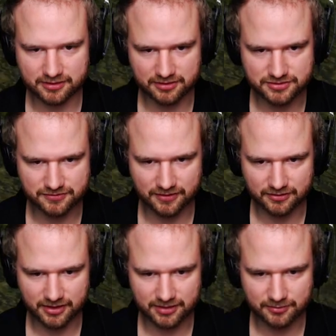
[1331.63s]
going to follow
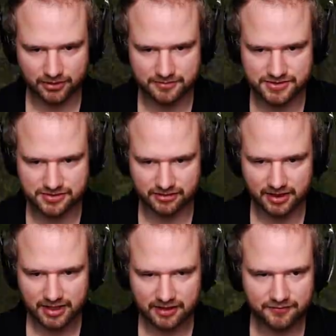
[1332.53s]
anymore. I'm sorry.
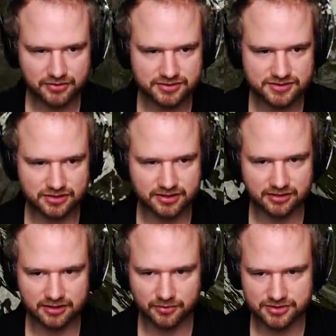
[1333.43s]
If you so
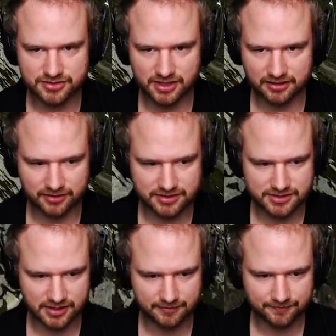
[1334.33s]
dearly want to die, you can
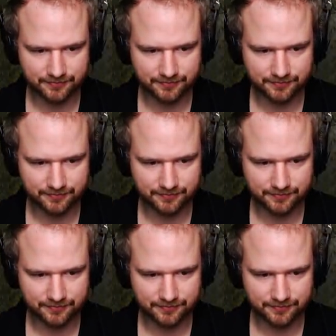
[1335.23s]
die.